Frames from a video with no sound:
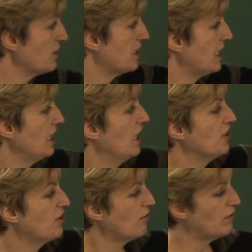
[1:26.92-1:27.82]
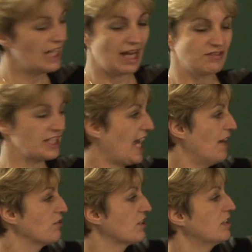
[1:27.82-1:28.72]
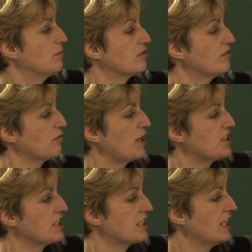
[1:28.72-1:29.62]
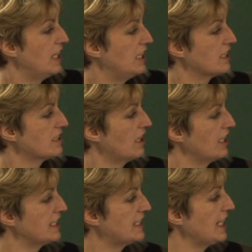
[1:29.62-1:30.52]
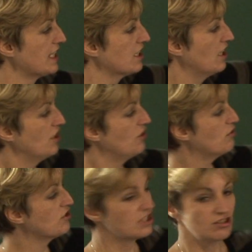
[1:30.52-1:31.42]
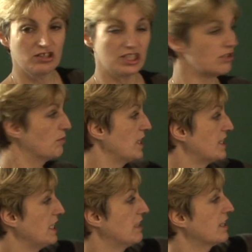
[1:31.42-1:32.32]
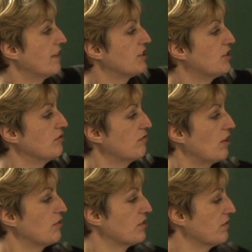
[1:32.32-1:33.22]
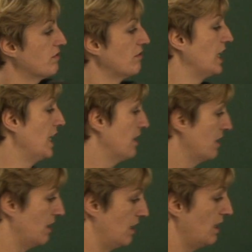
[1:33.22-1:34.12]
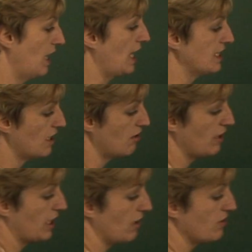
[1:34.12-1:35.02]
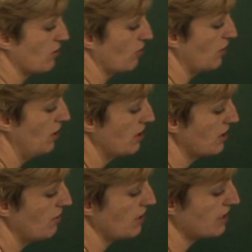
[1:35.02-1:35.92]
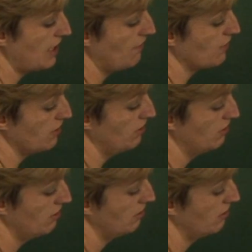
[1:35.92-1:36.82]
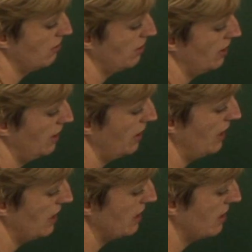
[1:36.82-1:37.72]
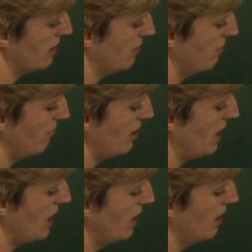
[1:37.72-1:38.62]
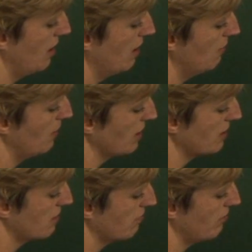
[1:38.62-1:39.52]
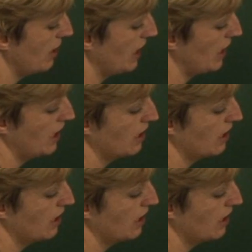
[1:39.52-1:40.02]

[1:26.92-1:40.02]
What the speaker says: see you don't really have to count the number of wedges in the sign 6. You can just look at them and see that there are 2 rows of 3. And so it goes on so that 7 is 3 plus 3